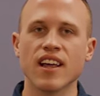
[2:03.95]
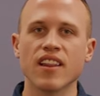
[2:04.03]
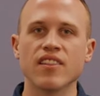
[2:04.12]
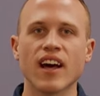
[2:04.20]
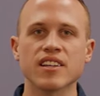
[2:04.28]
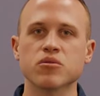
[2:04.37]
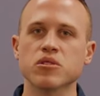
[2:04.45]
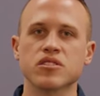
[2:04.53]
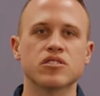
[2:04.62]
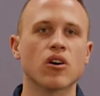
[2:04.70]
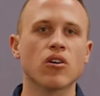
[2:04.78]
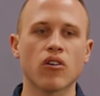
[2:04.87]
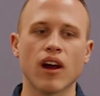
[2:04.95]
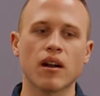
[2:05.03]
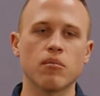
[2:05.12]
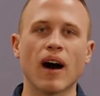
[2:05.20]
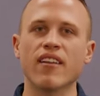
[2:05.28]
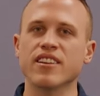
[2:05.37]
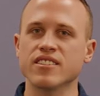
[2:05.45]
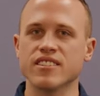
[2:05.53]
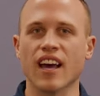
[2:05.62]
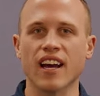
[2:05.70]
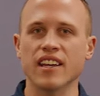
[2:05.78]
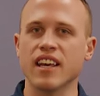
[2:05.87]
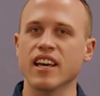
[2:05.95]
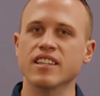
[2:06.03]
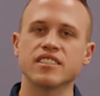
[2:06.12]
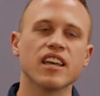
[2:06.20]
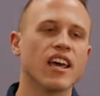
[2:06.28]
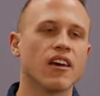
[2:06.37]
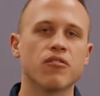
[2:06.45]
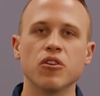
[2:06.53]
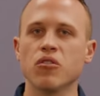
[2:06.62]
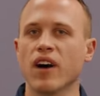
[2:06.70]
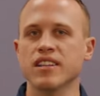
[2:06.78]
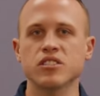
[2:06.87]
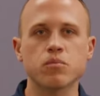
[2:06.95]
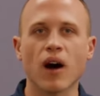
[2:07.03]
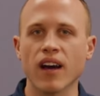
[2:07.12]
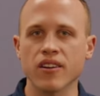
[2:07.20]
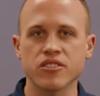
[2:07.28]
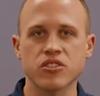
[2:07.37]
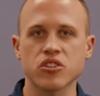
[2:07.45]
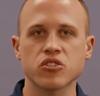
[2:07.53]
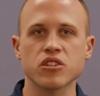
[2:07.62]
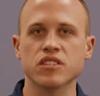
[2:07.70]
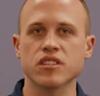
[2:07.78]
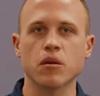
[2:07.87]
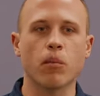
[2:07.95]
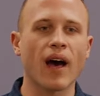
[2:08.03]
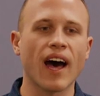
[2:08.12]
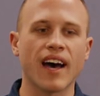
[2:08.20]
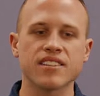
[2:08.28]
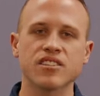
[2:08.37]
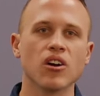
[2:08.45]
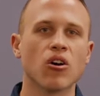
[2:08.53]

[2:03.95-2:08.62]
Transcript: That's what's so great about this technique is if you've had spinal surgeries in the past,